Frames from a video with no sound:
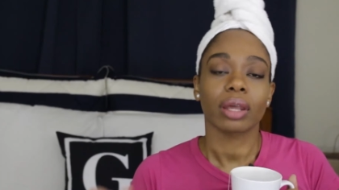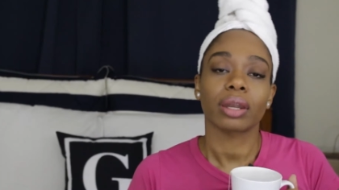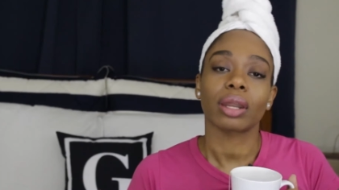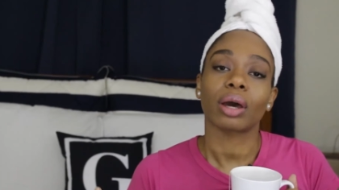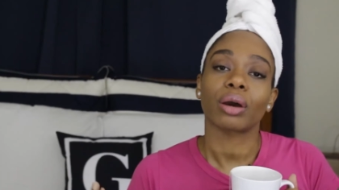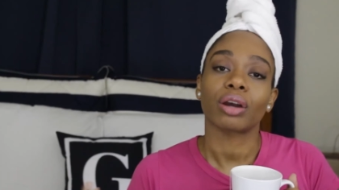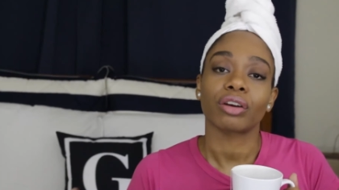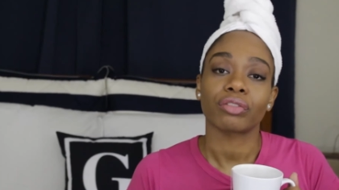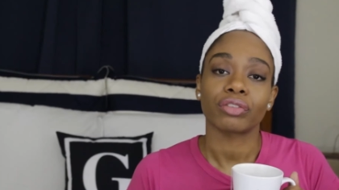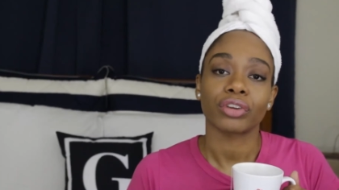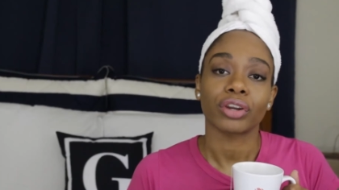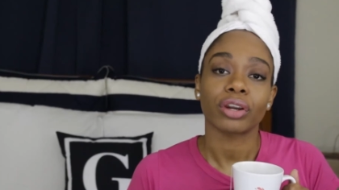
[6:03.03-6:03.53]
Now,
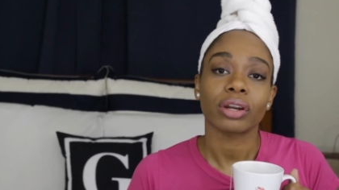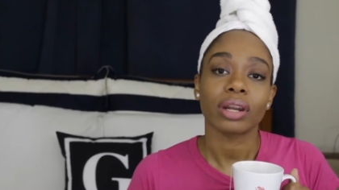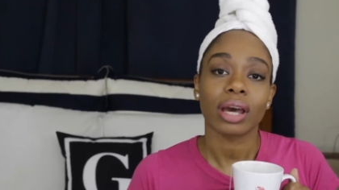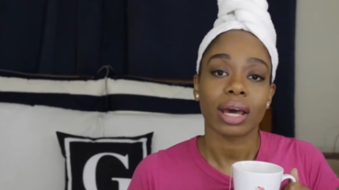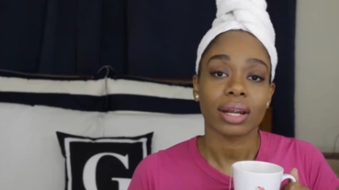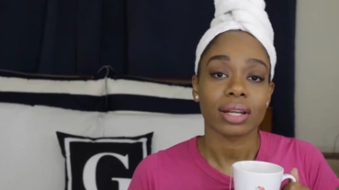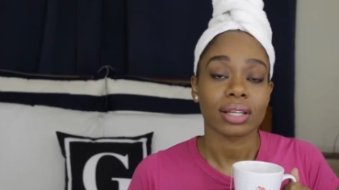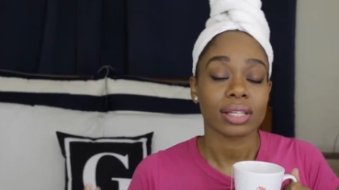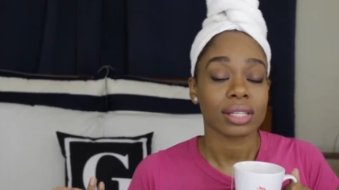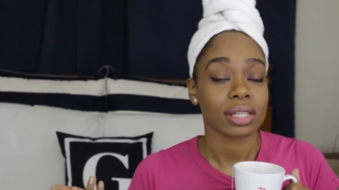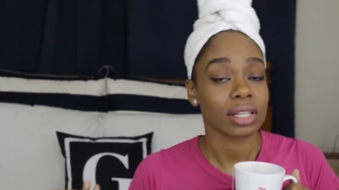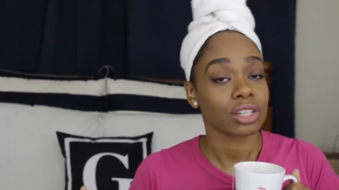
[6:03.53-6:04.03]
if you're
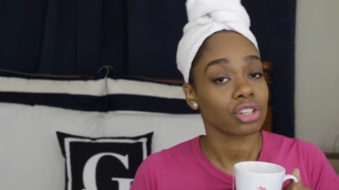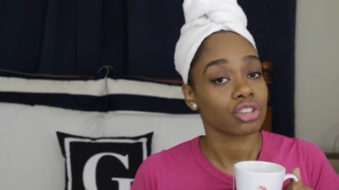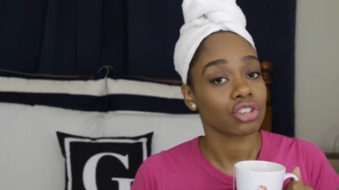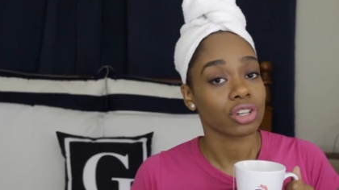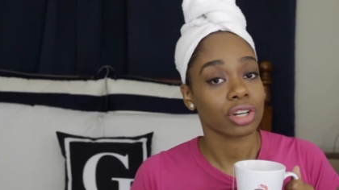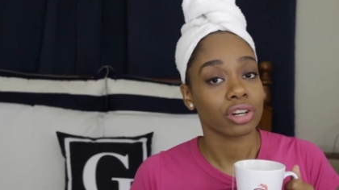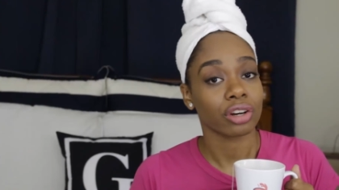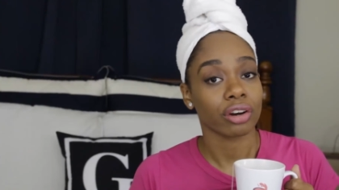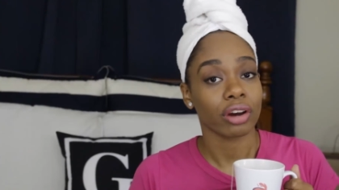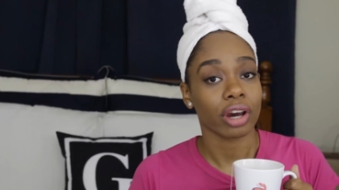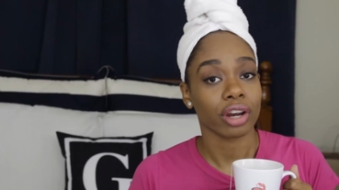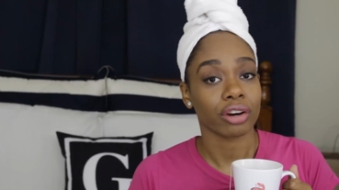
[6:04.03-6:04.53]
not a
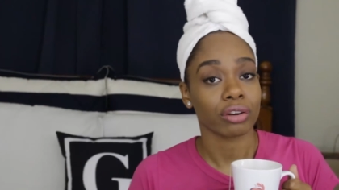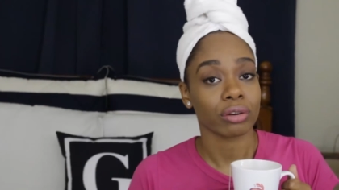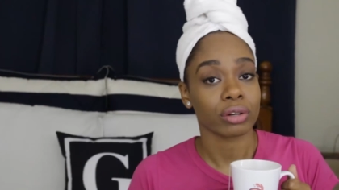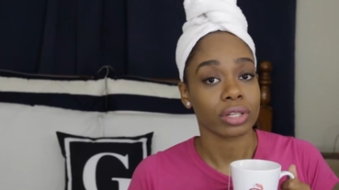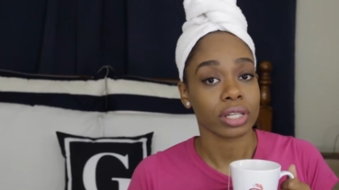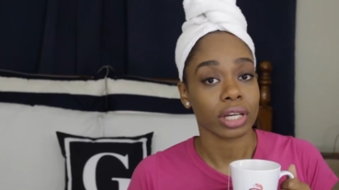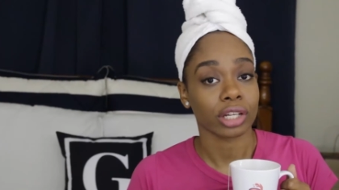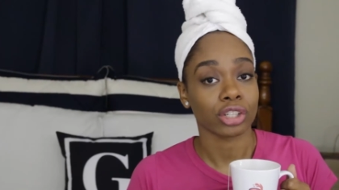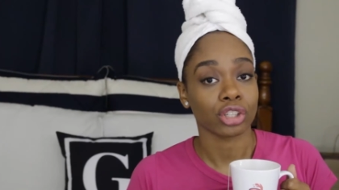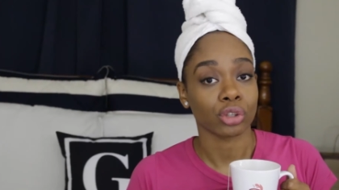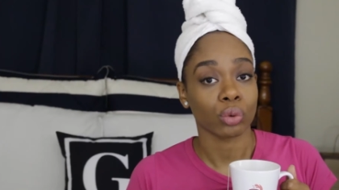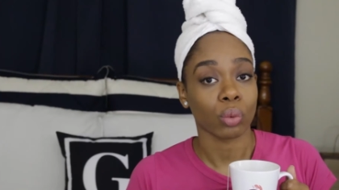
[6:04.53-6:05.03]
cisgender
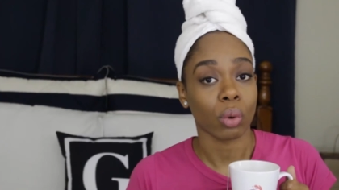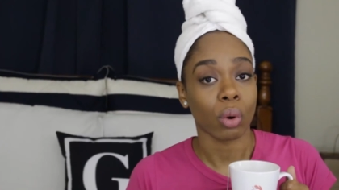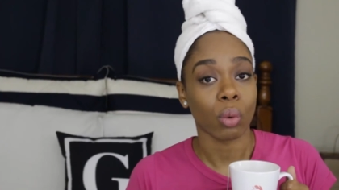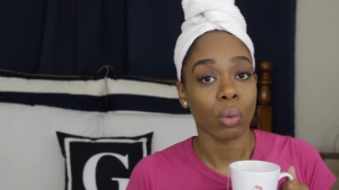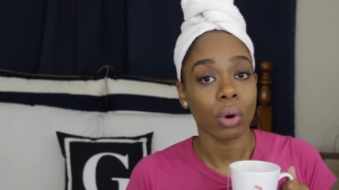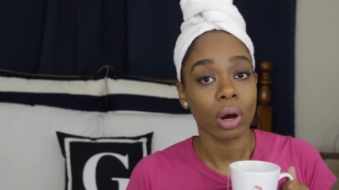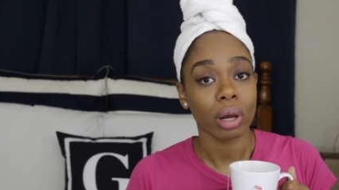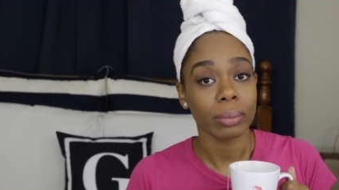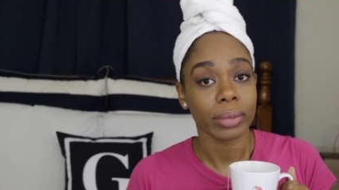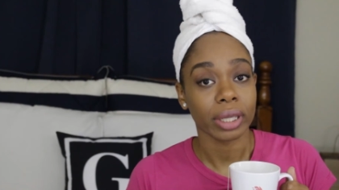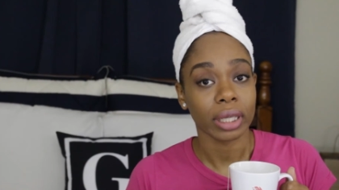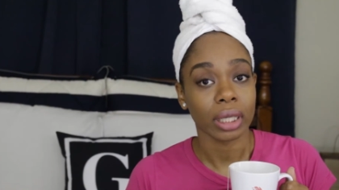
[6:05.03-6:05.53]
heterosexual
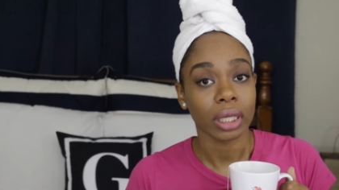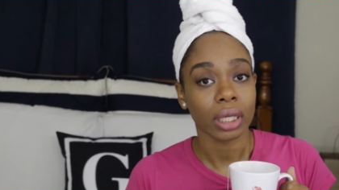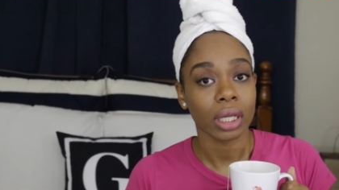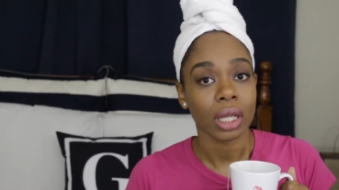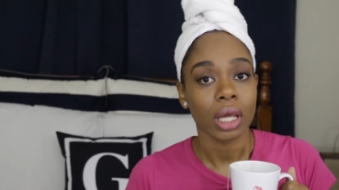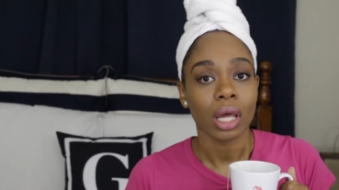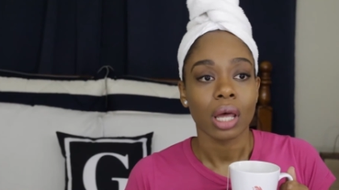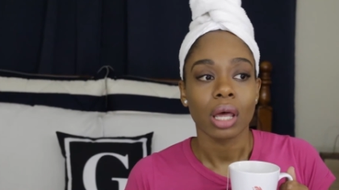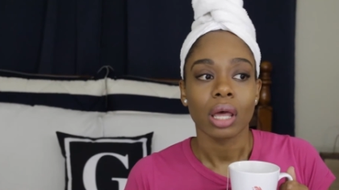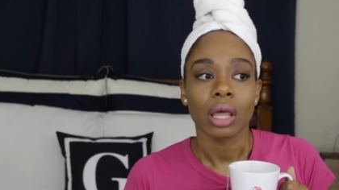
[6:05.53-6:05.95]
woman,